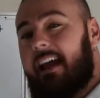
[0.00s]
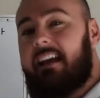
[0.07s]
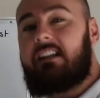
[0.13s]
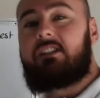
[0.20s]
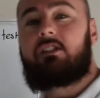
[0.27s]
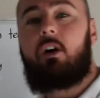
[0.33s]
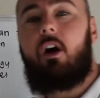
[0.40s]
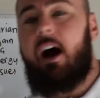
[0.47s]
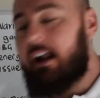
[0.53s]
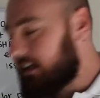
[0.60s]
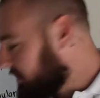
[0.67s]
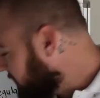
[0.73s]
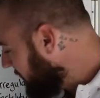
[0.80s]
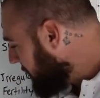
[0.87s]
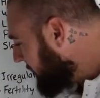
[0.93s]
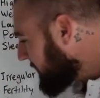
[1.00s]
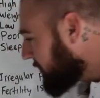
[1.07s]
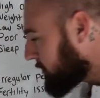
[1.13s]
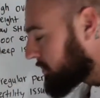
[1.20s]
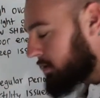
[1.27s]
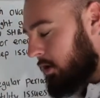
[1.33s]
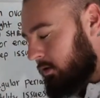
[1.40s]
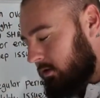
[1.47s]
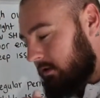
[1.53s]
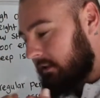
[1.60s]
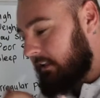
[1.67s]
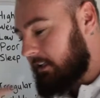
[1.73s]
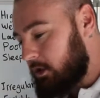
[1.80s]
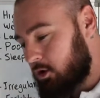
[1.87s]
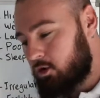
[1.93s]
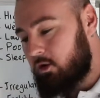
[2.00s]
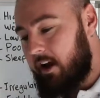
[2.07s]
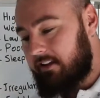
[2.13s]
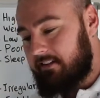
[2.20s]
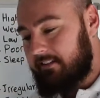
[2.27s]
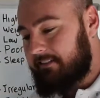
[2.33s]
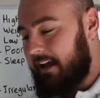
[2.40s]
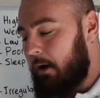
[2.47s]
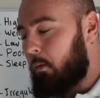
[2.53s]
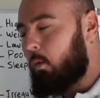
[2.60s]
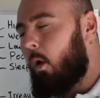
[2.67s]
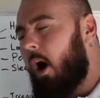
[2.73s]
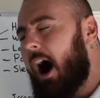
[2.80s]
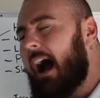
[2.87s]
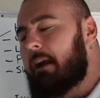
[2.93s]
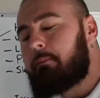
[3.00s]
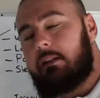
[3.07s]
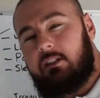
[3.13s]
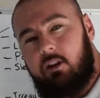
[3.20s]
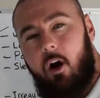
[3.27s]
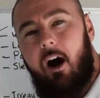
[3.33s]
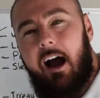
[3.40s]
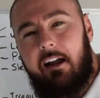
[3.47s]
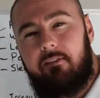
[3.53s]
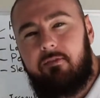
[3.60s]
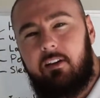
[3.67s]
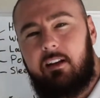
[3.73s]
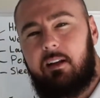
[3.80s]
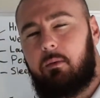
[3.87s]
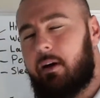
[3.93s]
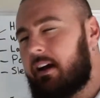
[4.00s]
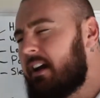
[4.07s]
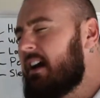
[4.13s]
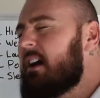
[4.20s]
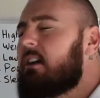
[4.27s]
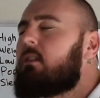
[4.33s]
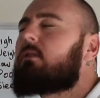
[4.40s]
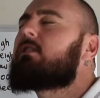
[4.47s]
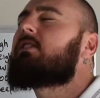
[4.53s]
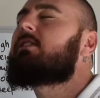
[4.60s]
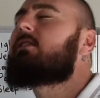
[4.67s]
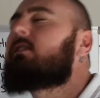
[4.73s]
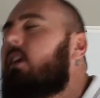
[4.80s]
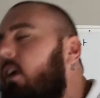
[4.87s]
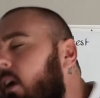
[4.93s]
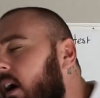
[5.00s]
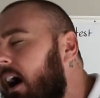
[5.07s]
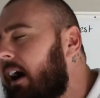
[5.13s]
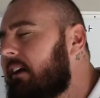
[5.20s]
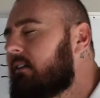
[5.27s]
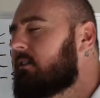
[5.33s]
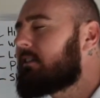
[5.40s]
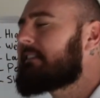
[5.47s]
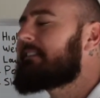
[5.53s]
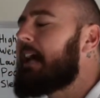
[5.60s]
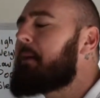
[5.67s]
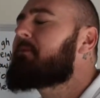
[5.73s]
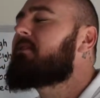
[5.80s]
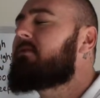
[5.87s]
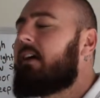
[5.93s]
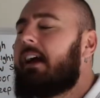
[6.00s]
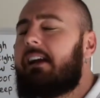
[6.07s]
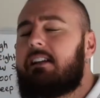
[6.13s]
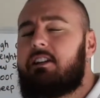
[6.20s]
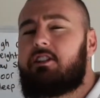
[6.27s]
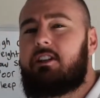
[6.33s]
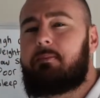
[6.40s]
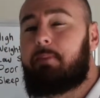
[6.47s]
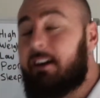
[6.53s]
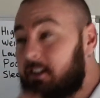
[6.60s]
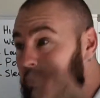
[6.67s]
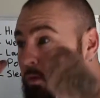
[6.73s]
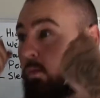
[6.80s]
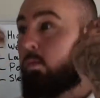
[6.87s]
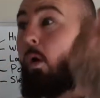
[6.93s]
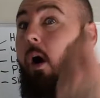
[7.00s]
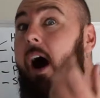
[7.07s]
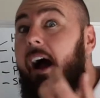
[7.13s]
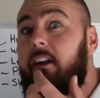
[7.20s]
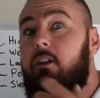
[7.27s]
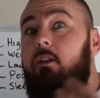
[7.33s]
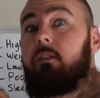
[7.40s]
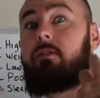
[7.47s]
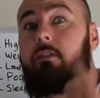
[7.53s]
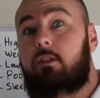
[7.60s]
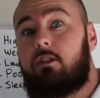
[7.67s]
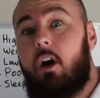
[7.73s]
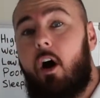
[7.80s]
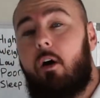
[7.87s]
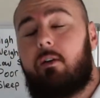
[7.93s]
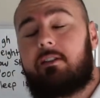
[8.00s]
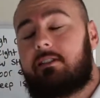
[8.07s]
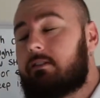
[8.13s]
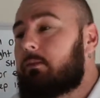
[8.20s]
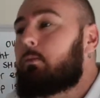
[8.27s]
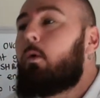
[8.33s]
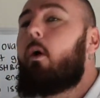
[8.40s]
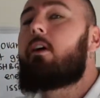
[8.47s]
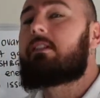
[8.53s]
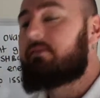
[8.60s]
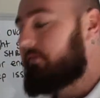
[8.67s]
anxiety. You know, when you're constantly stressed, it's that wide but tired feeling where you're just tired, you're sapped for energy, but you're wide, you're on the go. It's the worst